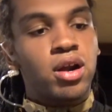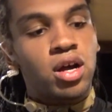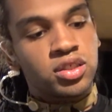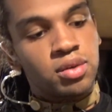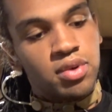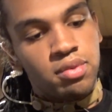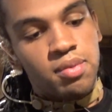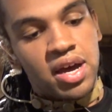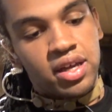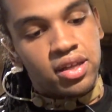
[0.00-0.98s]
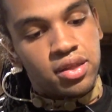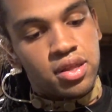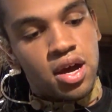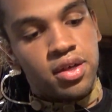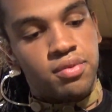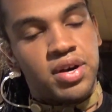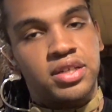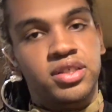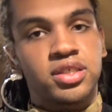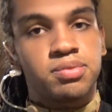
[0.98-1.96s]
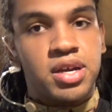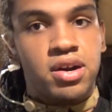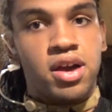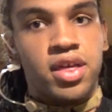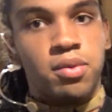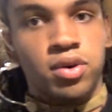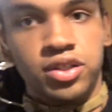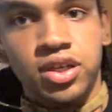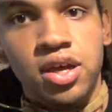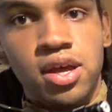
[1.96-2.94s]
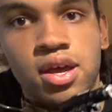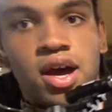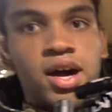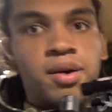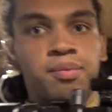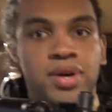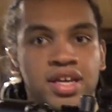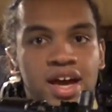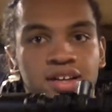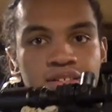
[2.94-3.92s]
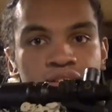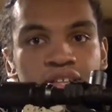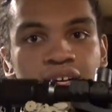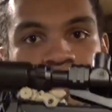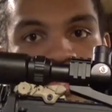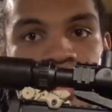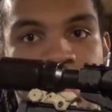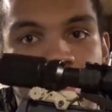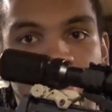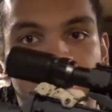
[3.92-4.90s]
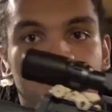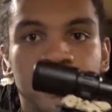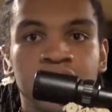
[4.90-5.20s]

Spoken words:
and also I'm going to be modding the rail system here, how that works. But yeah, so there that is.